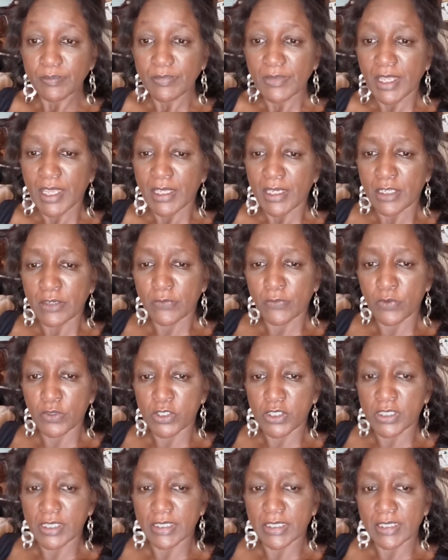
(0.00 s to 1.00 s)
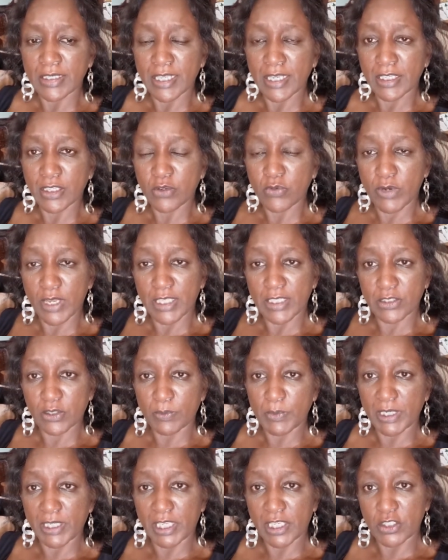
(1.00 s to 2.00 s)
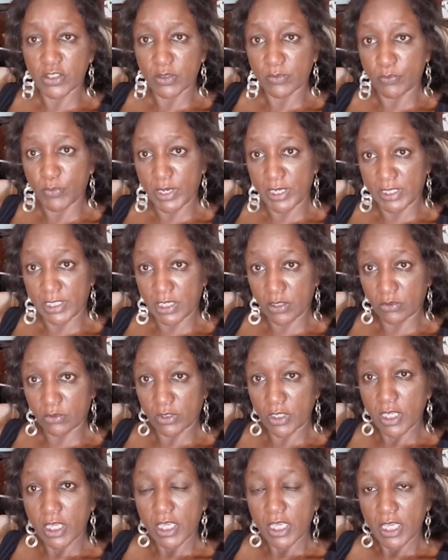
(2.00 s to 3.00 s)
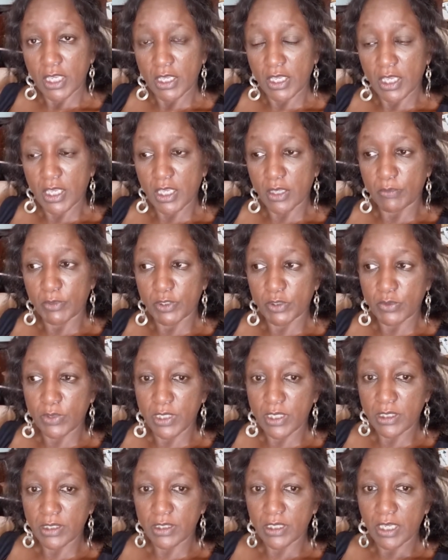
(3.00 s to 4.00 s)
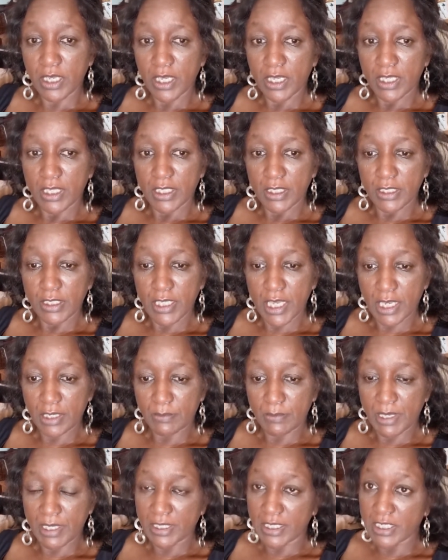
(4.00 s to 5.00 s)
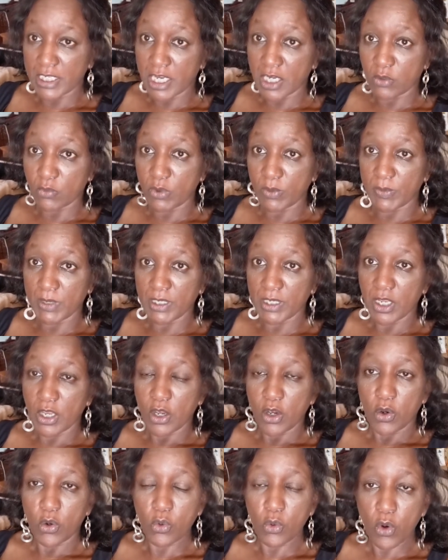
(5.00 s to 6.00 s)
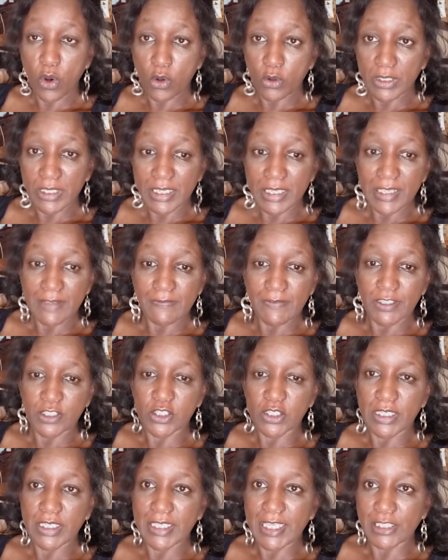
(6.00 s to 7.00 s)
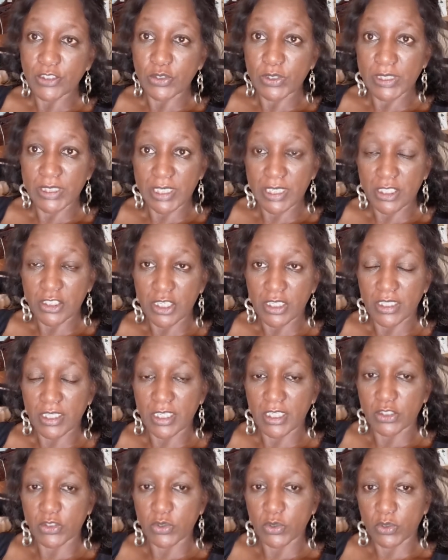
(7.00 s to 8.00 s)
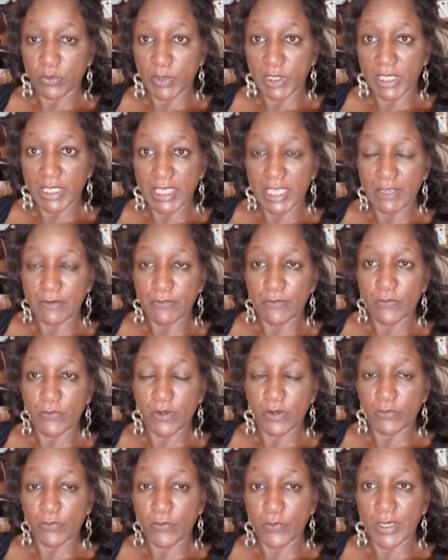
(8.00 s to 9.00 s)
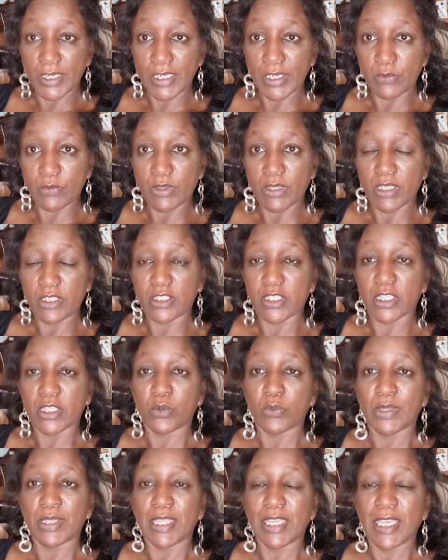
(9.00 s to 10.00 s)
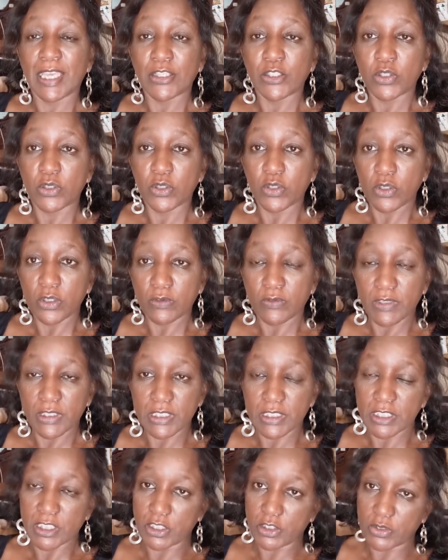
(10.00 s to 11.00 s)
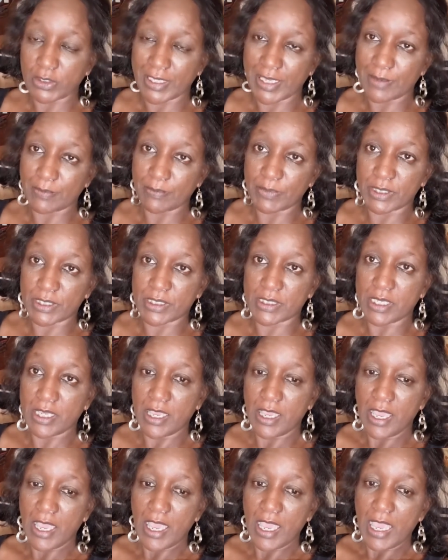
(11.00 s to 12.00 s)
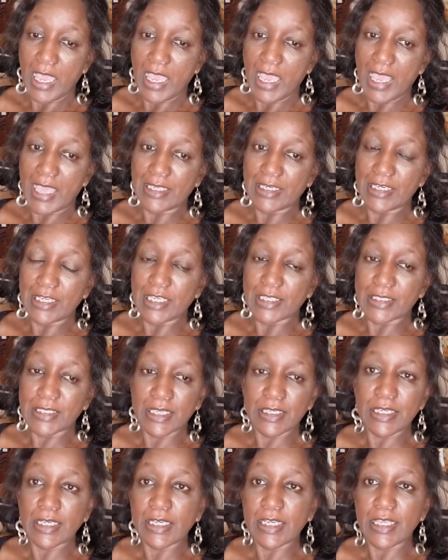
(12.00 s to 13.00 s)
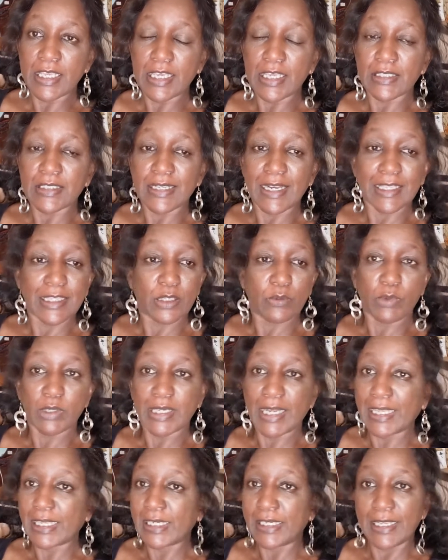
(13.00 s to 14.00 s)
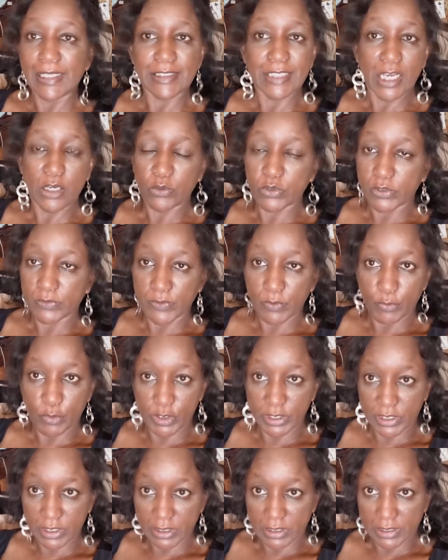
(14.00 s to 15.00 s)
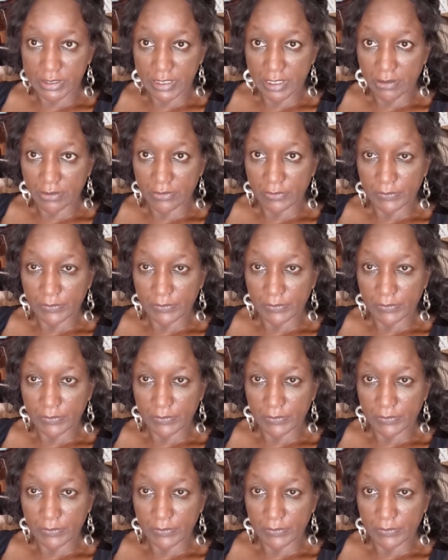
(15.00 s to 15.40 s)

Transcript: And unfortunately, that creates communication breakdown between young men and young women, who only eventually get to see each other and to communicate freely with each other when they get to university and to campus. And suddenly it's like they were like let out of a prison cell.